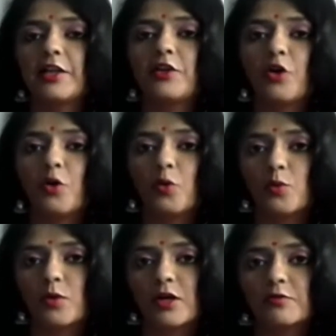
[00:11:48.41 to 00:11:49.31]
in your
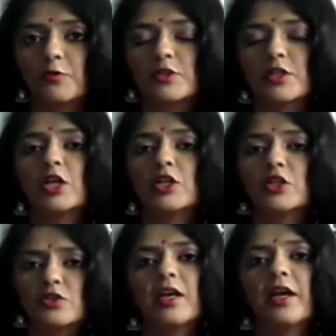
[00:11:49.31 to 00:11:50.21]
workforce so
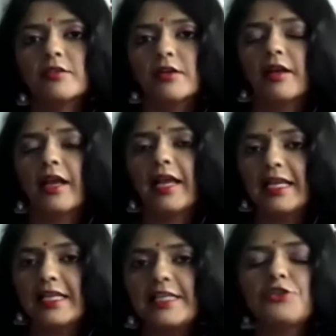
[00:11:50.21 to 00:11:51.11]
that
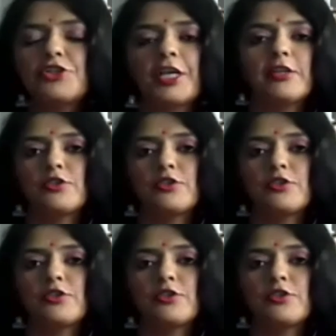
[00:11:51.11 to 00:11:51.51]
any change,